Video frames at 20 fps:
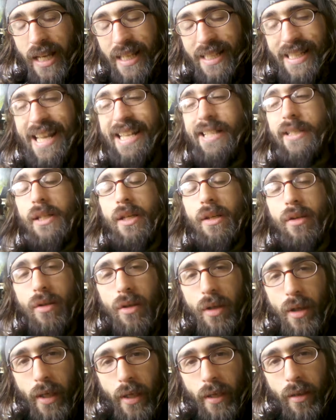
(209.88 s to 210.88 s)
like
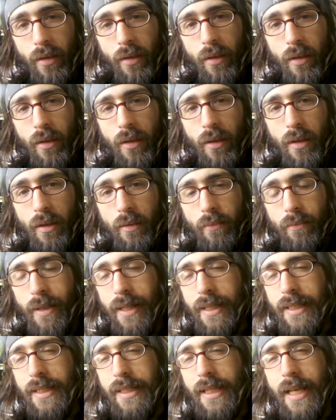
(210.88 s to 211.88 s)
1930,
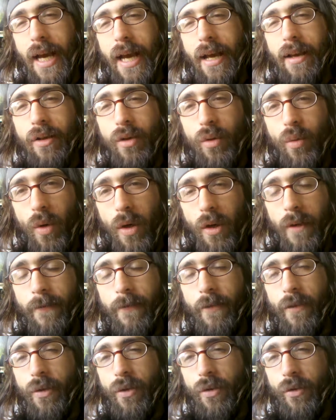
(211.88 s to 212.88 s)
by this guy who
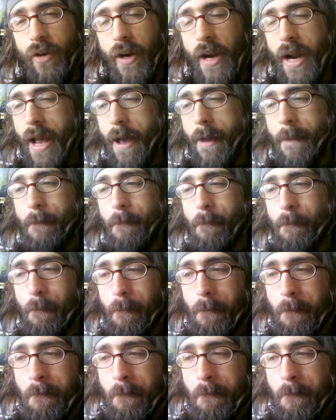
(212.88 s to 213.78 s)
worked for 3M.